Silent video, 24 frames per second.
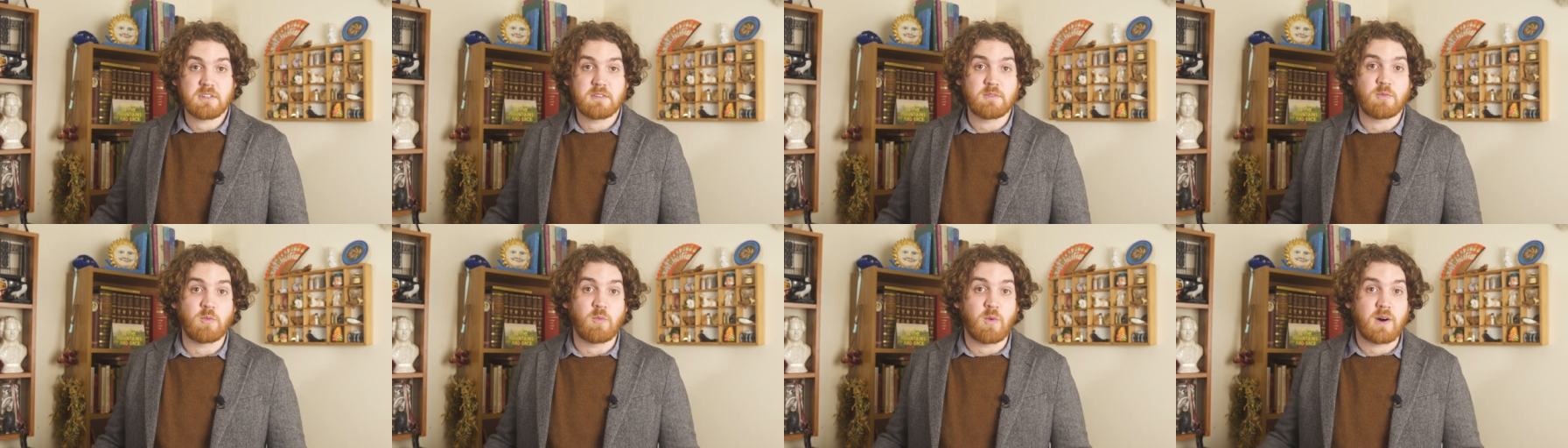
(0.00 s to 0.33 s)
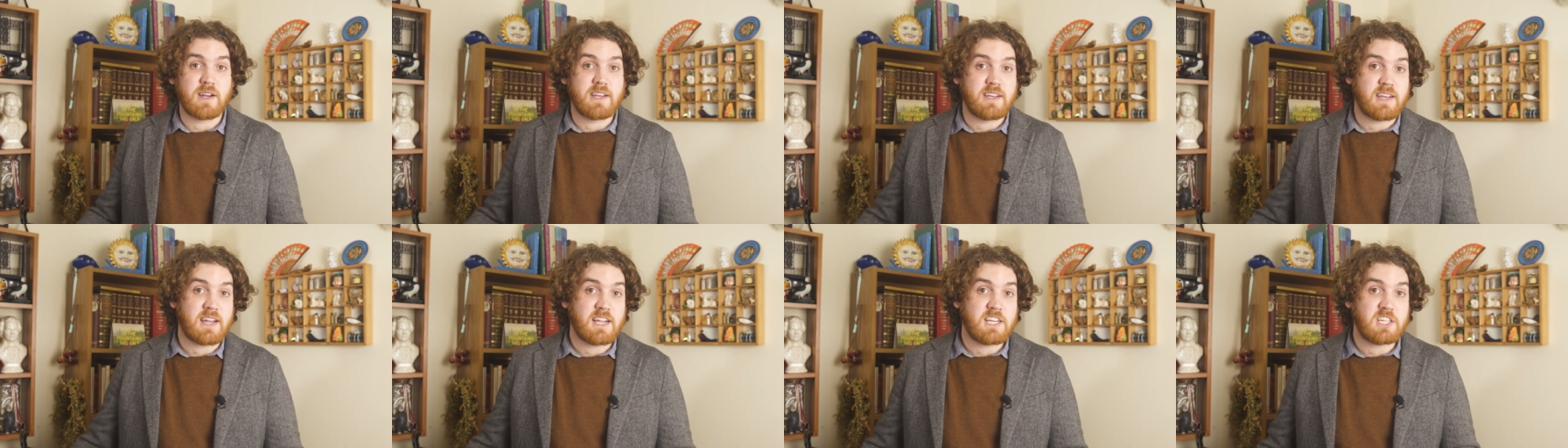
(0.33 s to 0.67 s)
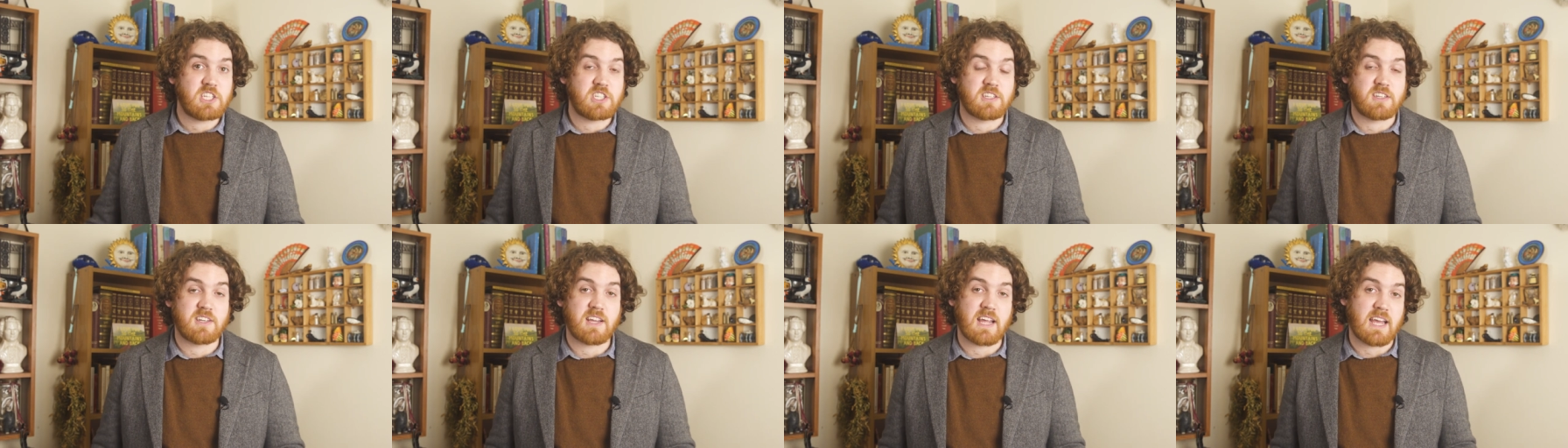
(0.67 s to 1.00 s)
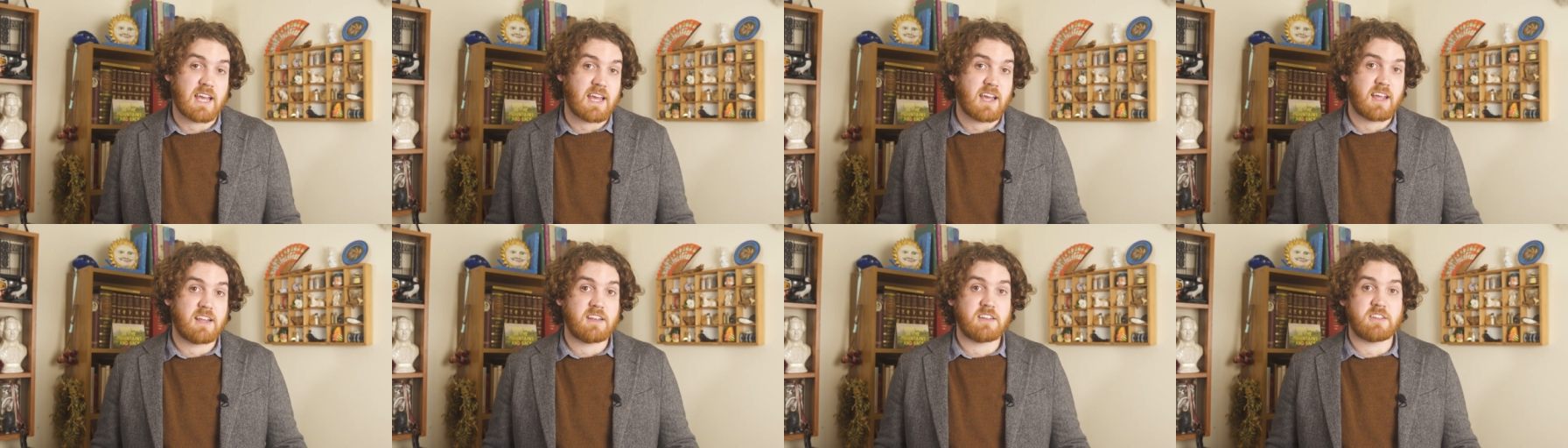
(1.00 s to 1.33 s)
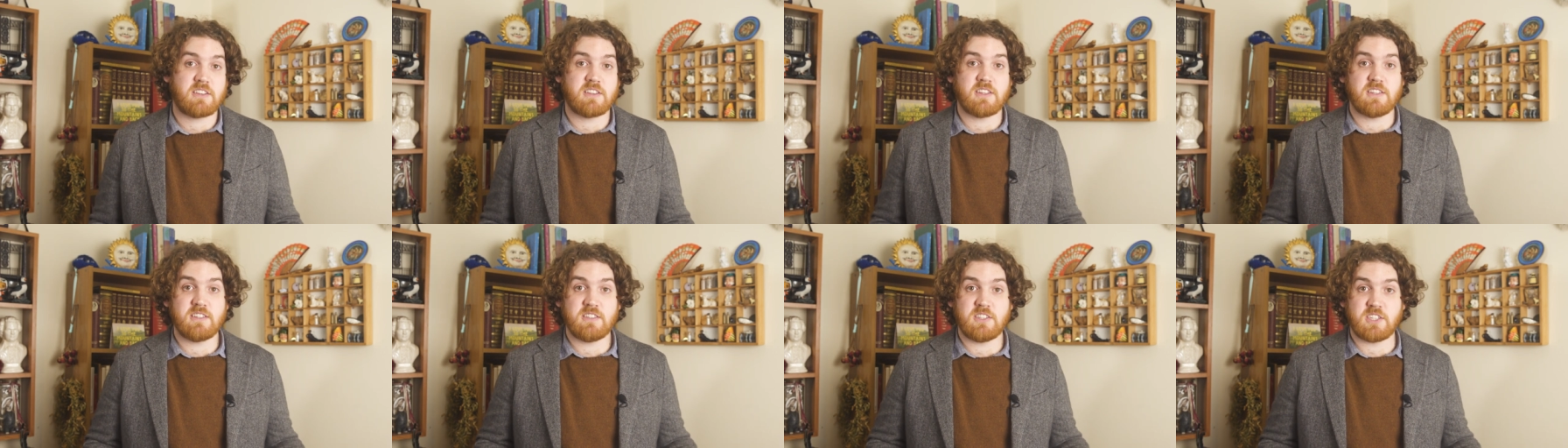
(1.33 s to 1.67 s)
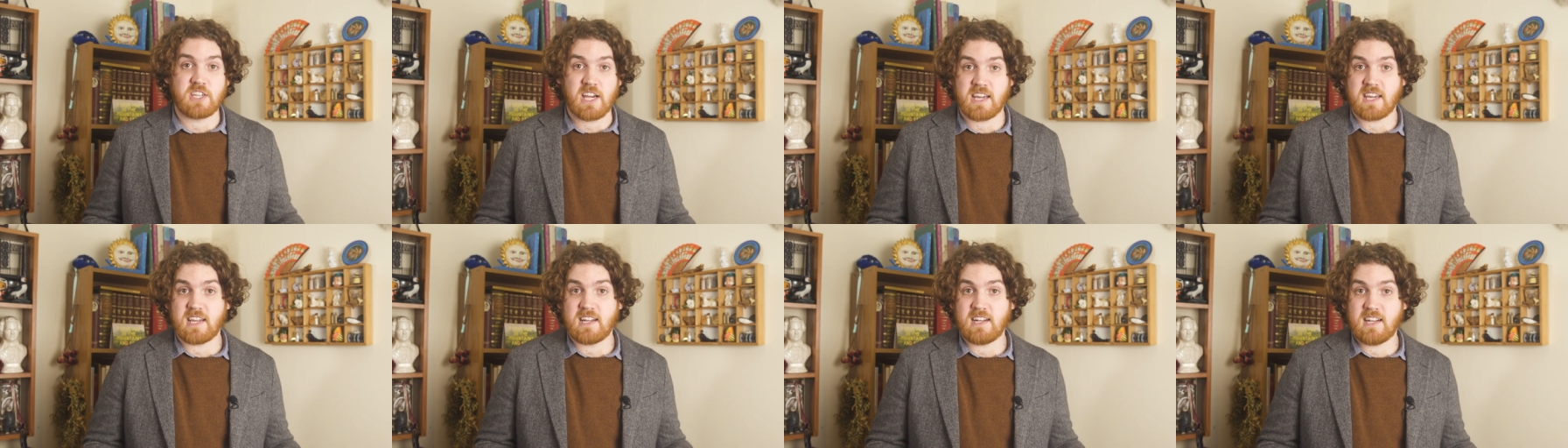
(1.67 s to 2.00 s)
of One Nation and
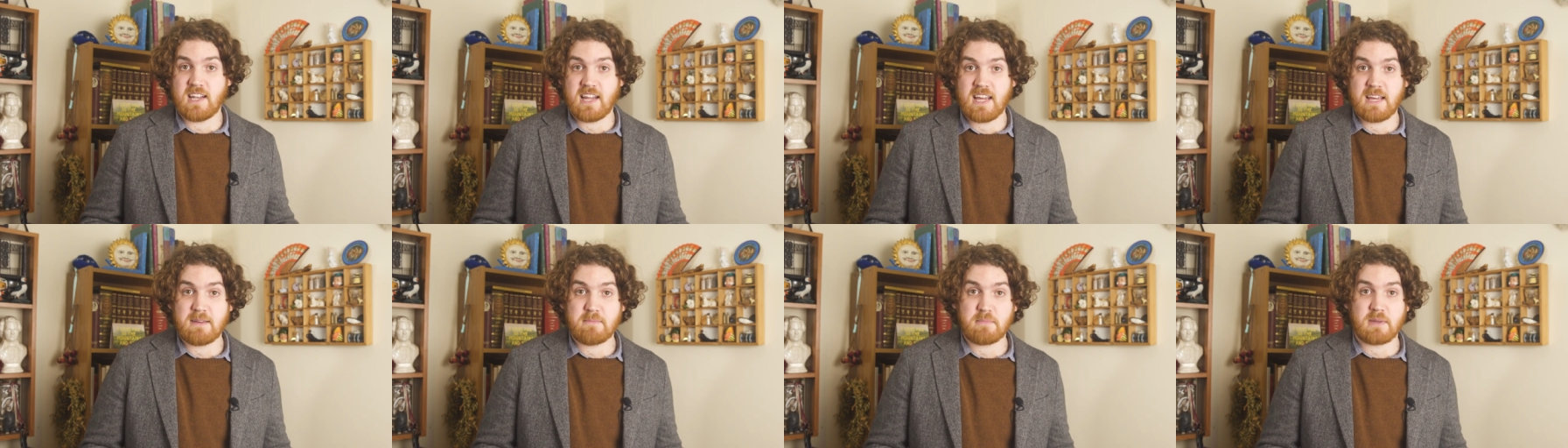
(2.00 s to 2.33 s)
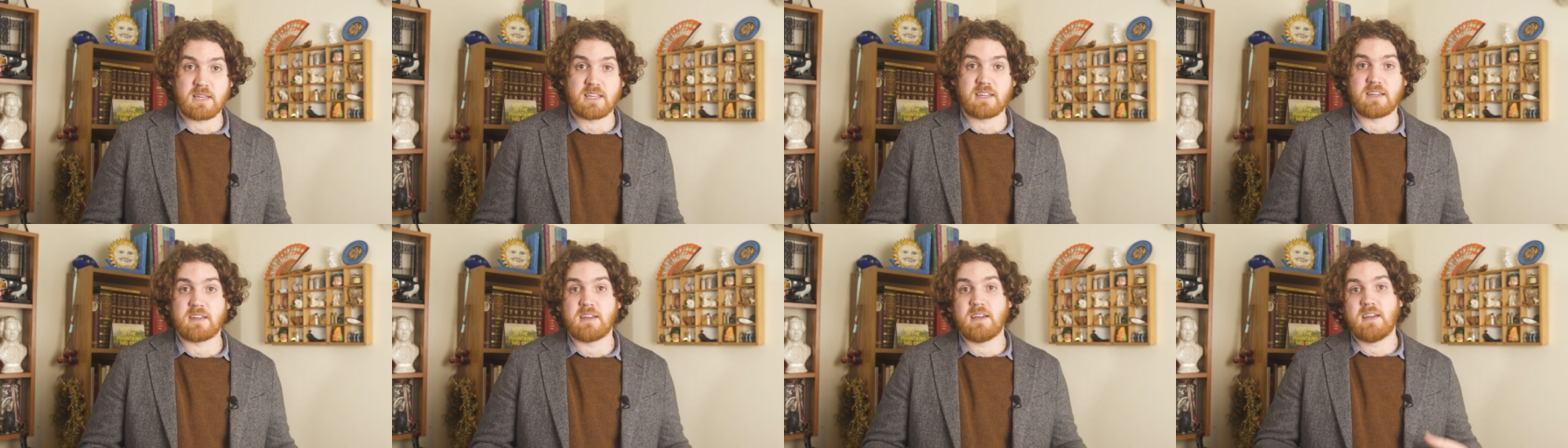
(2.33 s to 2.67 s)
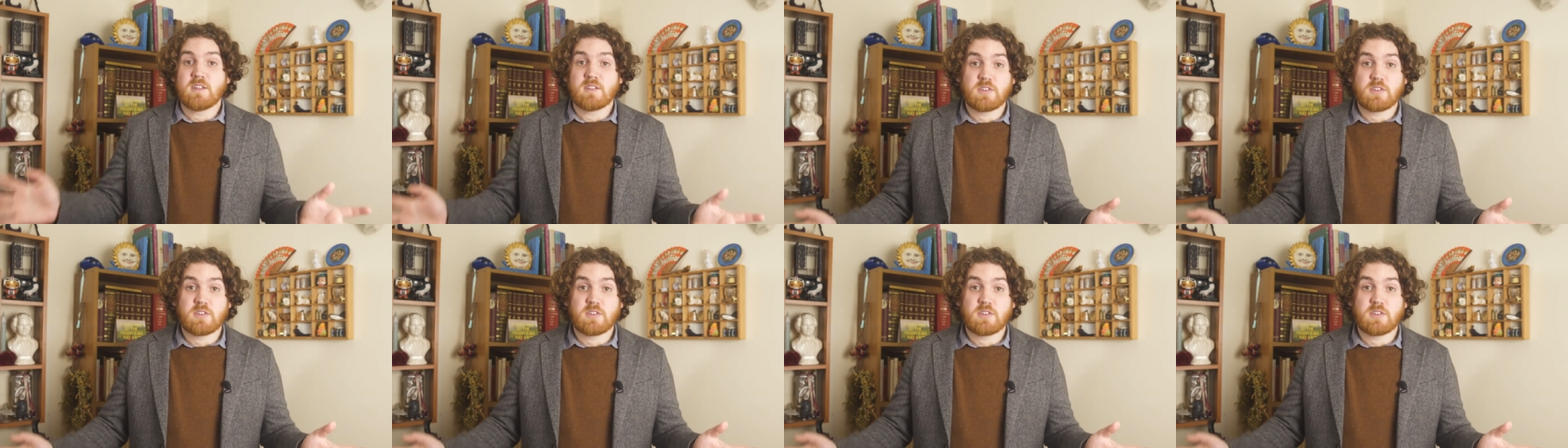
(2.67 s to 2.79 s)
Jackie Lambie.